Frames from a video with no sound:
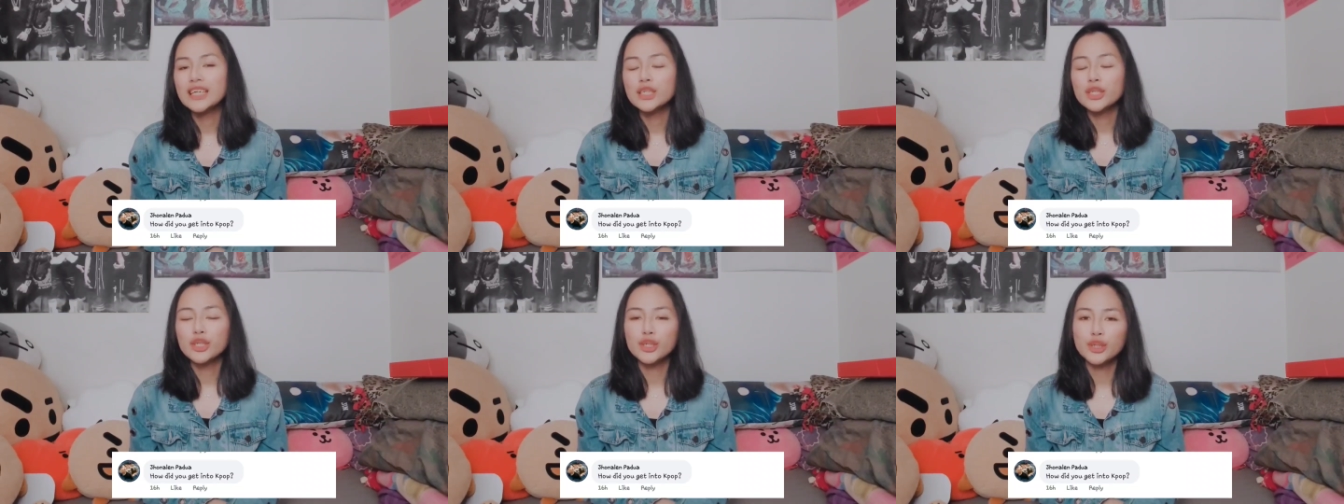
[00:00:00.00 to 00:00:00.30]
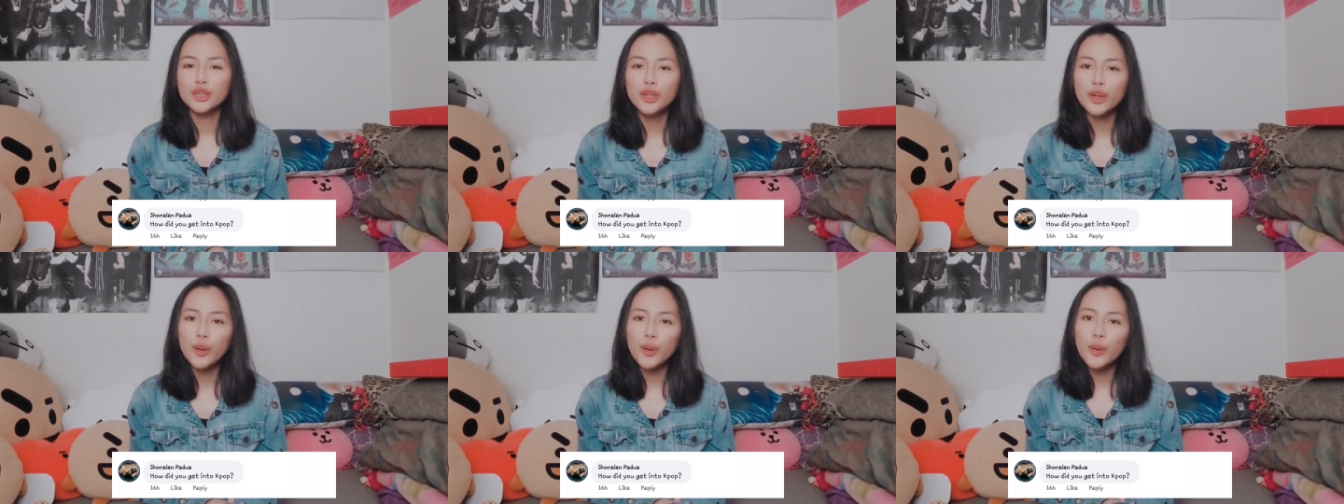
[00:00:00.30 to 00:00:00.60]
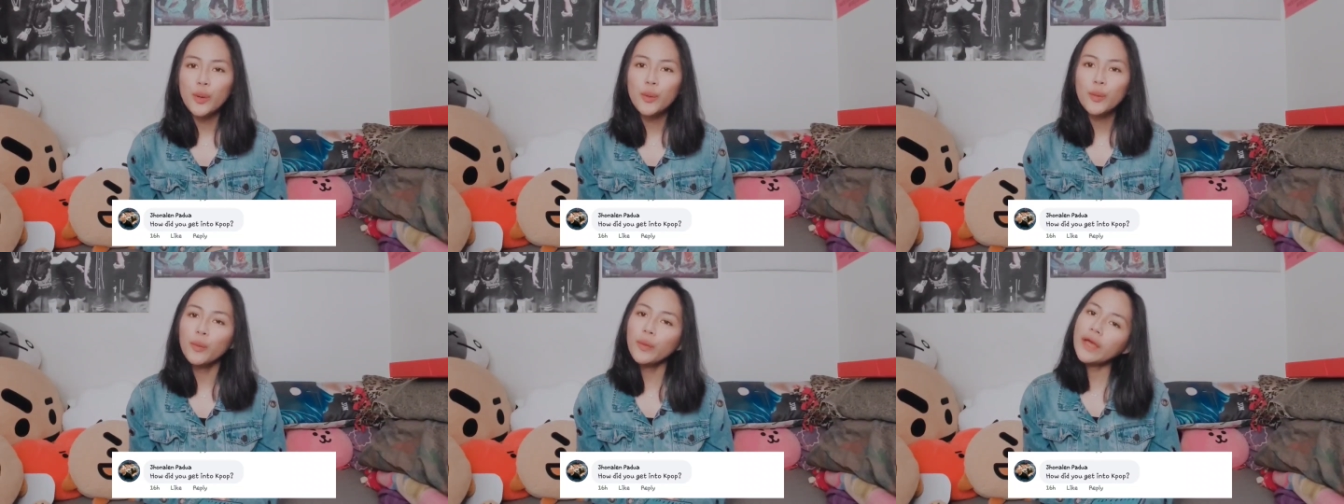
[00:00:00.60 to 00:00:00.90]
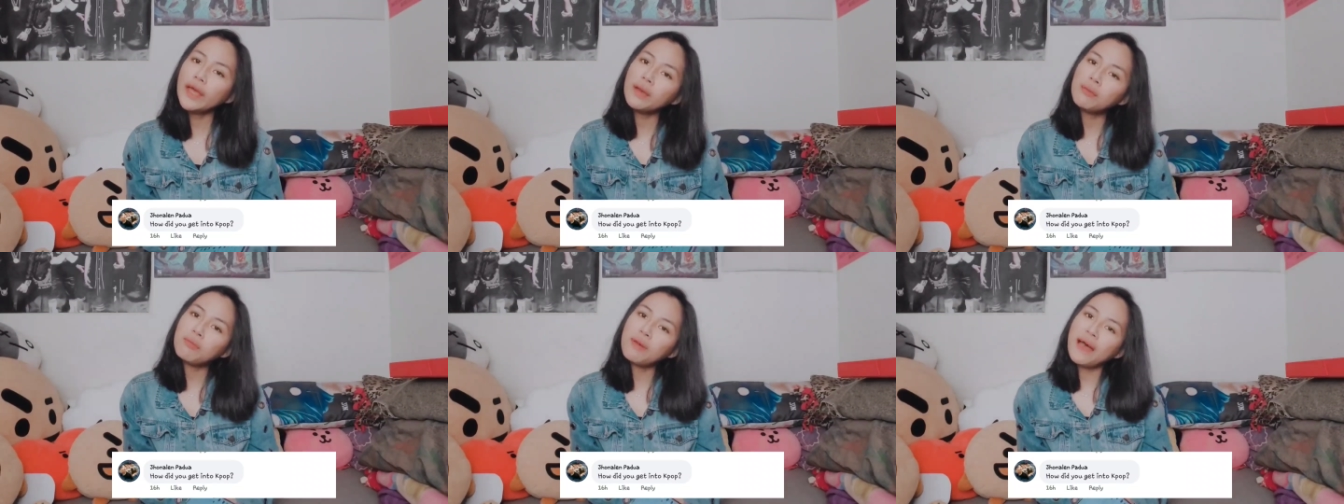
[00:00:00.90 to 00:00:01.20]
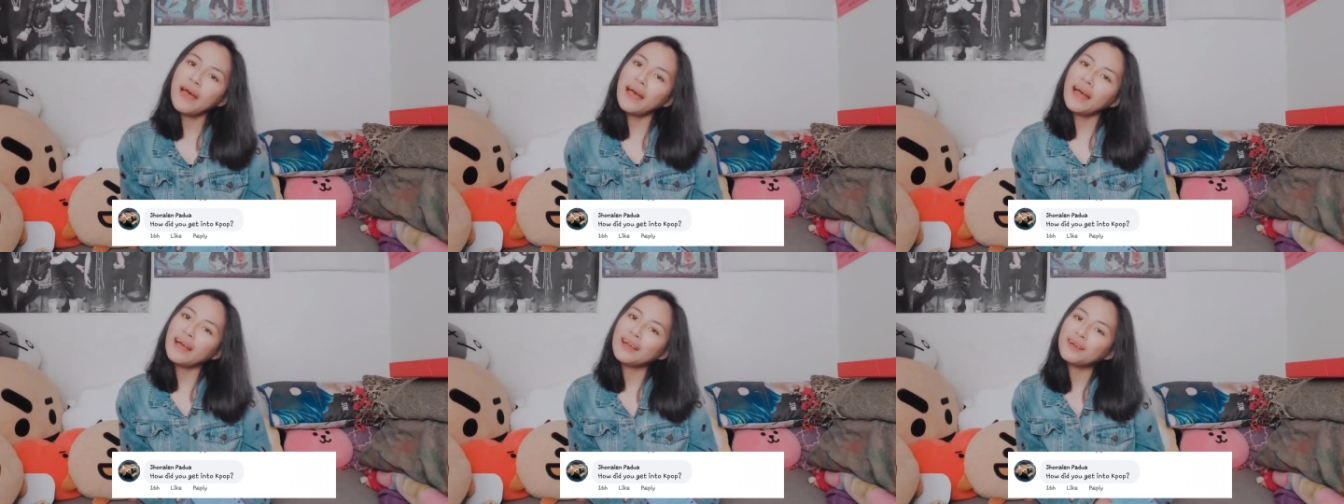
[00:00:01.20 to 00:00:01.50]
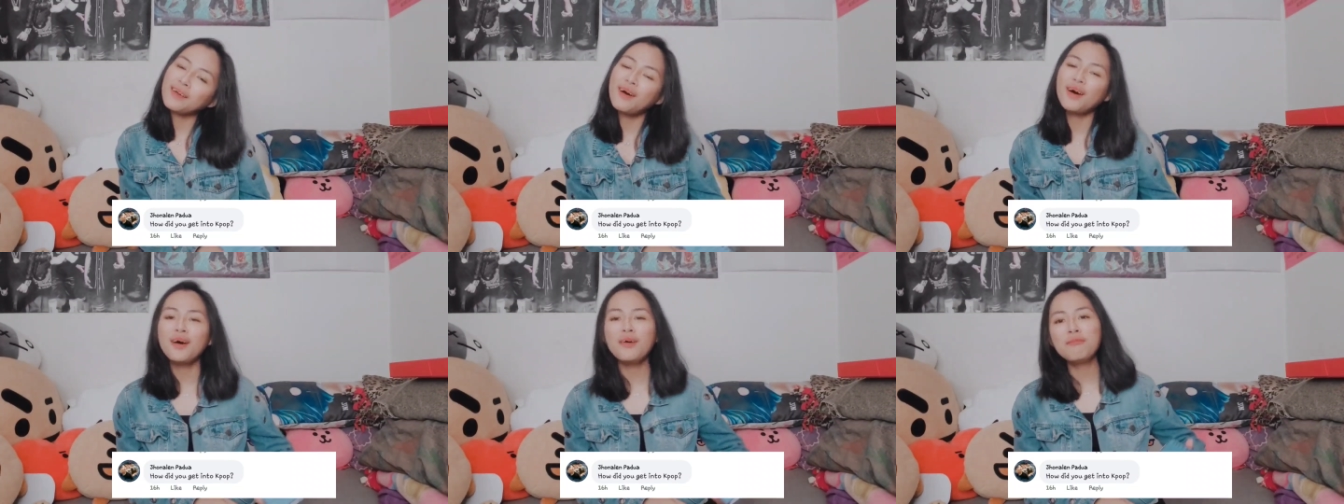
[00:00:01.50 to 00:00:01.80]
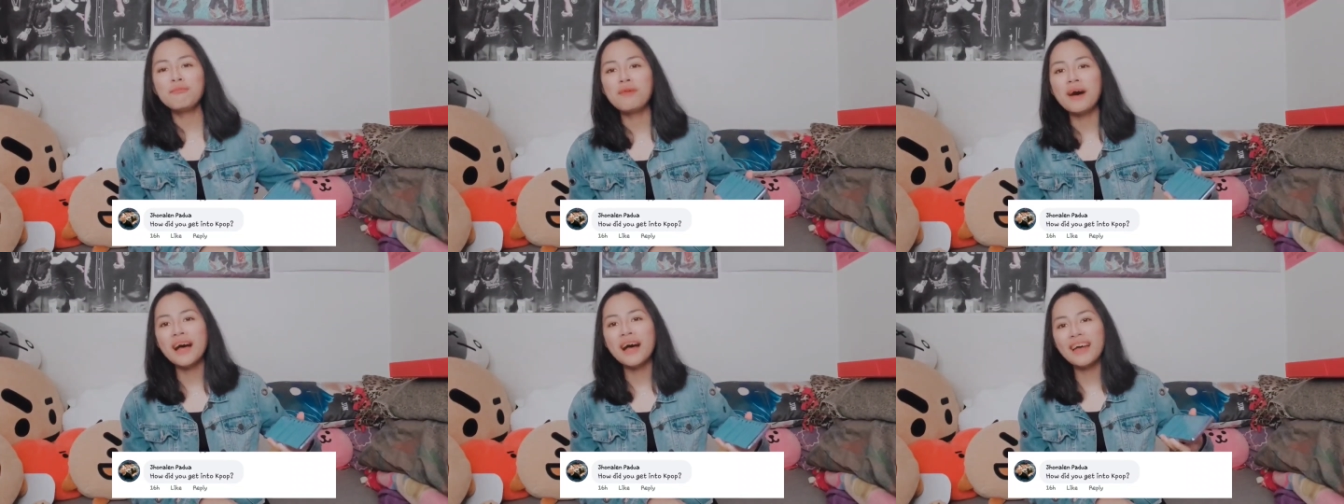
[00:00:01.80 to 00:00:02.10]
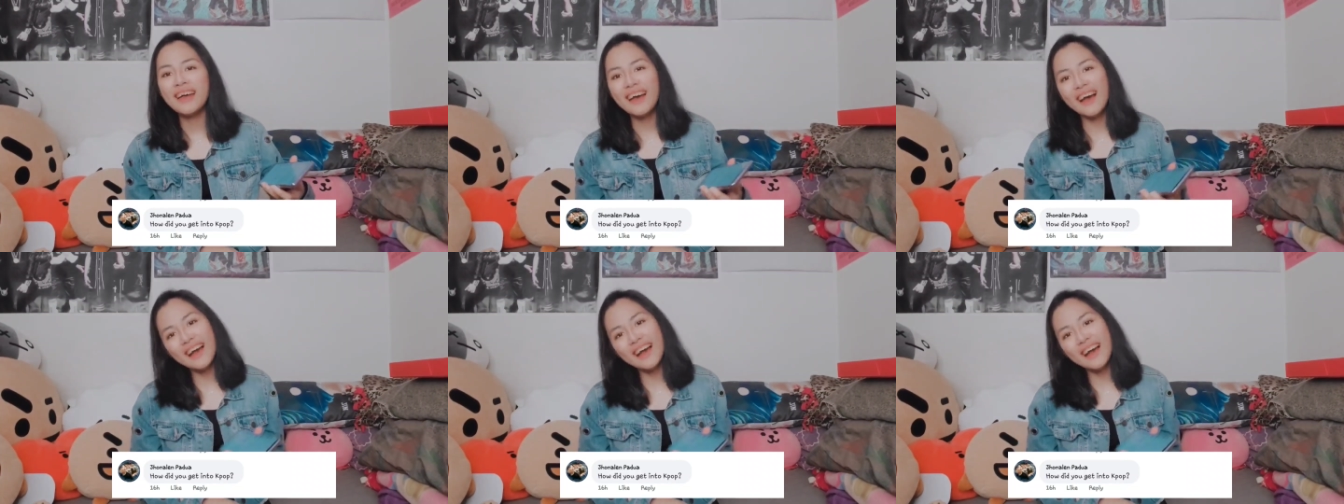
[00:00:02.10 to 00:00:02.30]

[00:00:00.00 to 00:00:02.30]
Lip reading: So way back on my